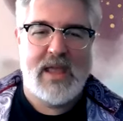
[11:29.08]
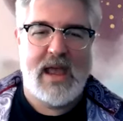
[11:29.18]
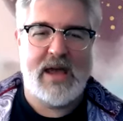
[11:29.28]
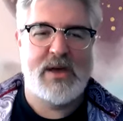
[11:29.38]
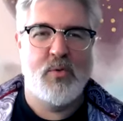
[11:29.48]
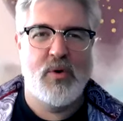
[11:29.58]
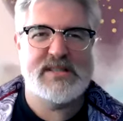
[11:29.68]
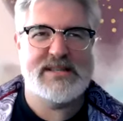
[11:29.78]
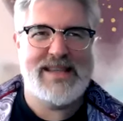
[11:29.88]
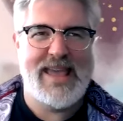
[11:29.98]
And then what
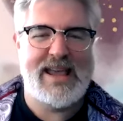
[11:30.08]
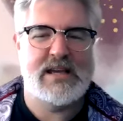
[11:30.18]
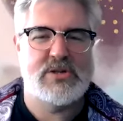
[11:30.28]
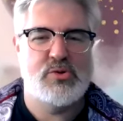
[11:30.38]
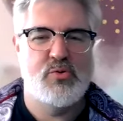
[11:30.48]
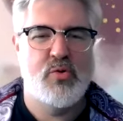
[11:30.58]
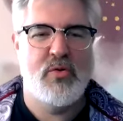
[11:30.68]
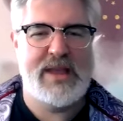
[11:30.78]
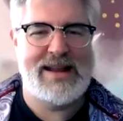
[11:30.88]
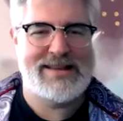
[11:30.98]
does it take to
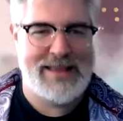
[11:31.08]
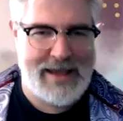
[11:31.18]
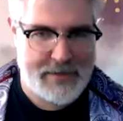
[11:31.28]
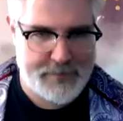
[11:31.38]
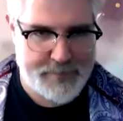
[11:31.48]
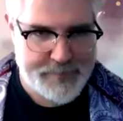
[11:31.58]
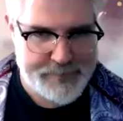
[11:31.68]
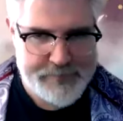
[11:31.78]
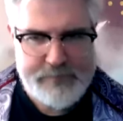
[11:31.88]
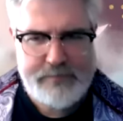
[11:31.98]
create that?
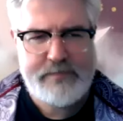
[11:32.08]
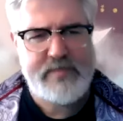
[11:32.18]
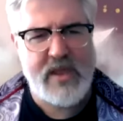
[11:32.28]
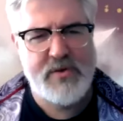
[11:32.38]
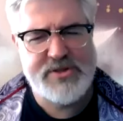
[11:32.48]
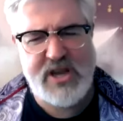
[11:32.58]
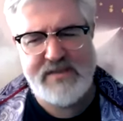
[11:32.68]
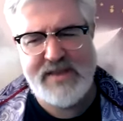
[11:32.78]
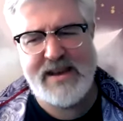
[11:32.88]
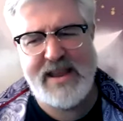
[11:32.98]
With
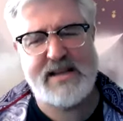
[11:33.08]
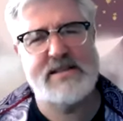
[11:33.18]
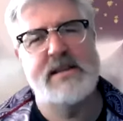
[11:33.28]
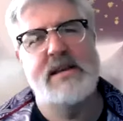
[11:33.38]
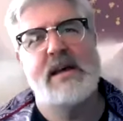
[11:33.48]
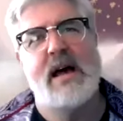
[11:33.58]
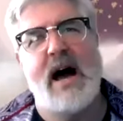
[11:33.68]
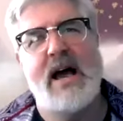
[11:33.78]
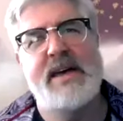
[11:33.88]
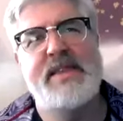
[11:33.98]
JV Connect,
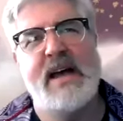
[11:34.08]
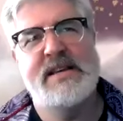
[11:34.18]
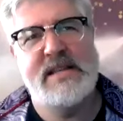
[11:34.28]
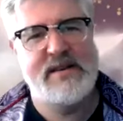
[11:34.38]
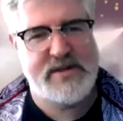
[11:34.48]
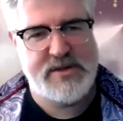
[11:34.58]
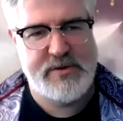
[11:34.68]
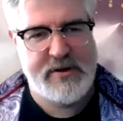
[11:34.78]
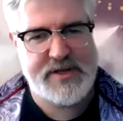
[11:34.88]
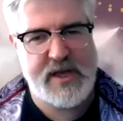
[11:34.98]
I had the idea of it two
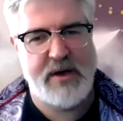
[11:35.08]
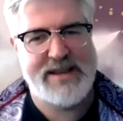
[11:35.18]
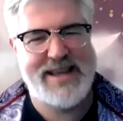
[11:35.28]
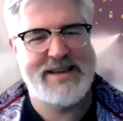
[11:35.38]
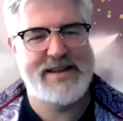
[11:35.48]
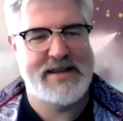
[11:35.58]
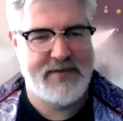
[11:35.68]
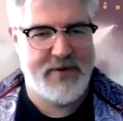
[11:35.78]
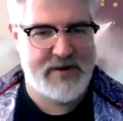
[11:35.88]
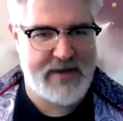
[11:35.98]
years ago. I attended a
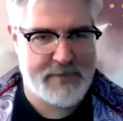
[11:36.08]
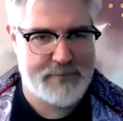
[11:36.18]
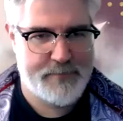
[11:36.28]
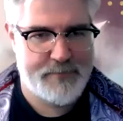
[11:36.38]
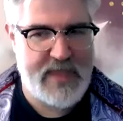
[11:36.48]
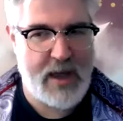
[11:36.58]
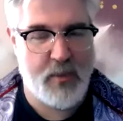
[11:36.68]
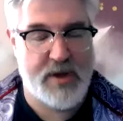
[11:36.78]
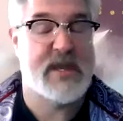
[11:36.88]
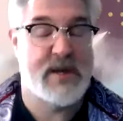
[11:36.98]
different event that
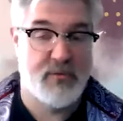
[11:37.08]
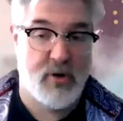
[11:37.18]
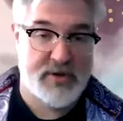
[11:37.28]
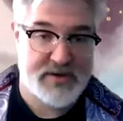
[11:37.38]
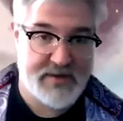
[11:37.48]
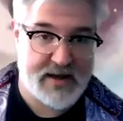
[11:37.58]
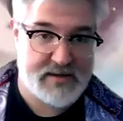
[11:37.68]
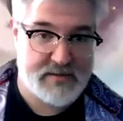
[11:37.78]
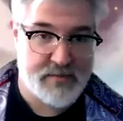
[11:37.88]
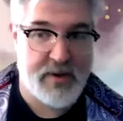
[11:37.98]
was an enrollment
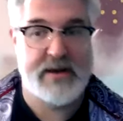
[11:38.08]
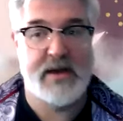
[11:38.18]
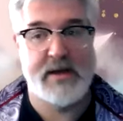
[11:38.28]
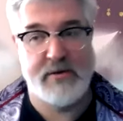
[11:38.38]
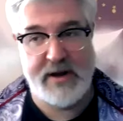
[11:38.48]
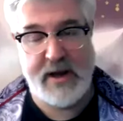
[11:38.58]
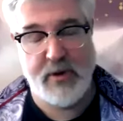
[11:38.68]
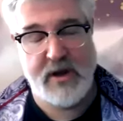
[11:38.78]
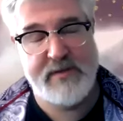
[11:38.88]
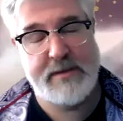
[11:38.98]
event, but a great
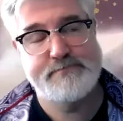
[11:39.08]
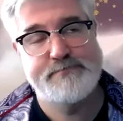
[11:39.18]
networking event.